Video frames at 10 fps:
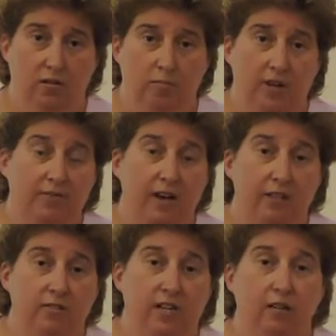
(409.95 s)
My
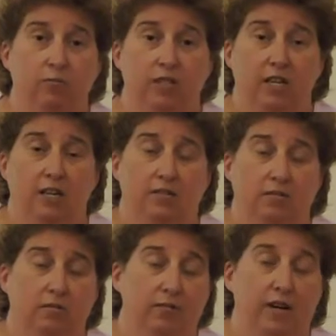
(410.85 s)
father died with
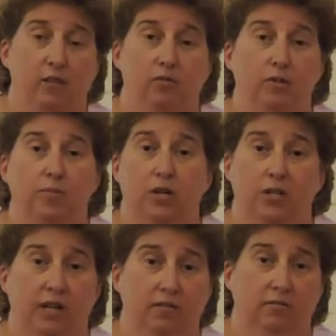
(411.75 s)
cancer the following Monday.